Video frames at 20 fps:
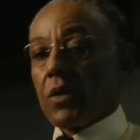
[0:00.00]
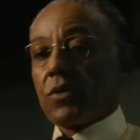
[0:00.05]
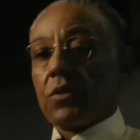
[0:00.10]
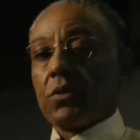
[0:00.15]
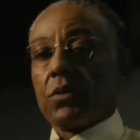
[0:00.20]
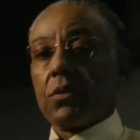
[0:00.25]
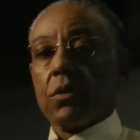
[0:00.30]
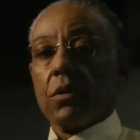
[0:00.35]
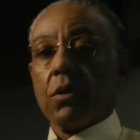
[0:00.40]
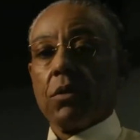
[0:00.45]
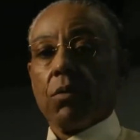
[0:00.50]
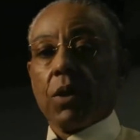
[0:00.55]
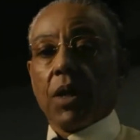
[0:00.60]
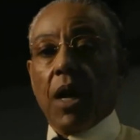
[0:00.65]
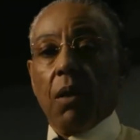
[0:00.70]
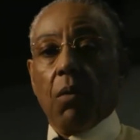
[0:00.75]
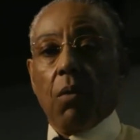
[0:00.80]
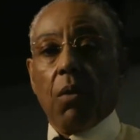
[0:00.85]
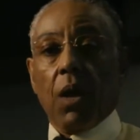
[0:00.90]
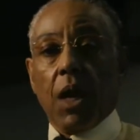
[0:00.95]
just
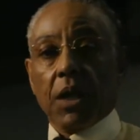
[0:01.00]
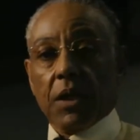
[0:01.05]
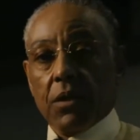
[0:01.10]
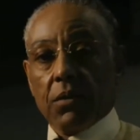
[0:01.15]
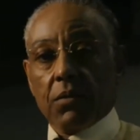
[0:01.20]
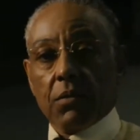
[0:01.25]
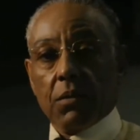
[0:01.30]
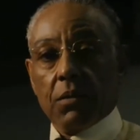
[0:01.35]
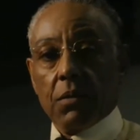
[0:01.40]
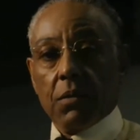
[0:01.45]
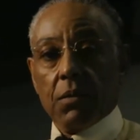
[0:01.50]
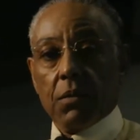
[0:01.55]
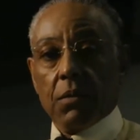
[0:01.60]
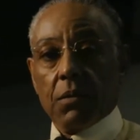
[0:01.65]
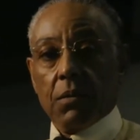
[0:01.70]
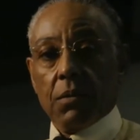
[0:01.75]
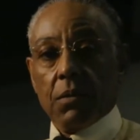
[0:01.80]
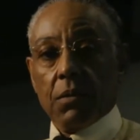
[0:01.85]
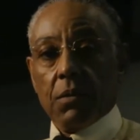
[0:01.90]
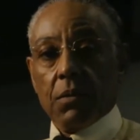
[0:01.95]
what I wanted
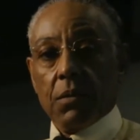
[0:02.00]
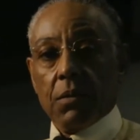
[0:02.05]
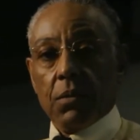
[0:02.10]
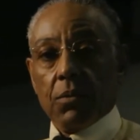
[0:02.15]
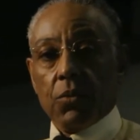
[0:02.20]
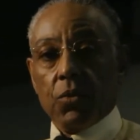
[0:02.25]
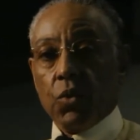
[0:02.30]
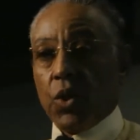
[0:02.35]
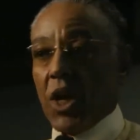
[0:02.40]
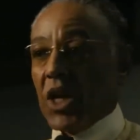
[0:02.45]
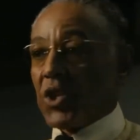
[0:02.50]
to